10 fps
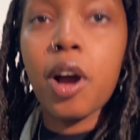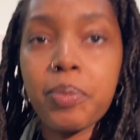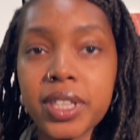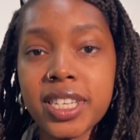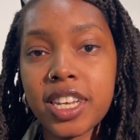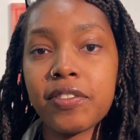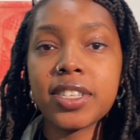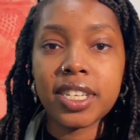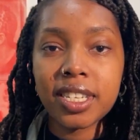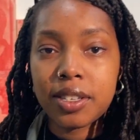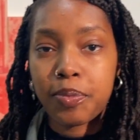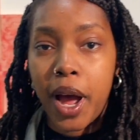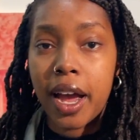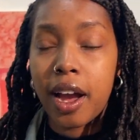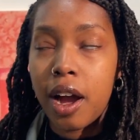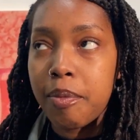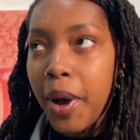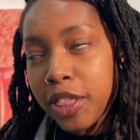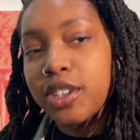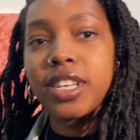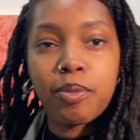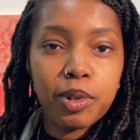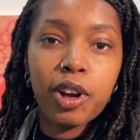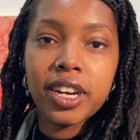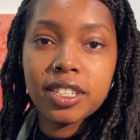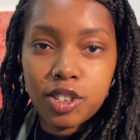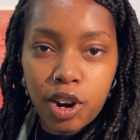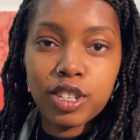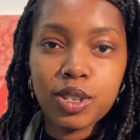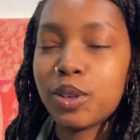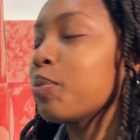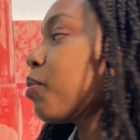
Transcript: up in the 70s by Bathurst and Bloor in Toronto.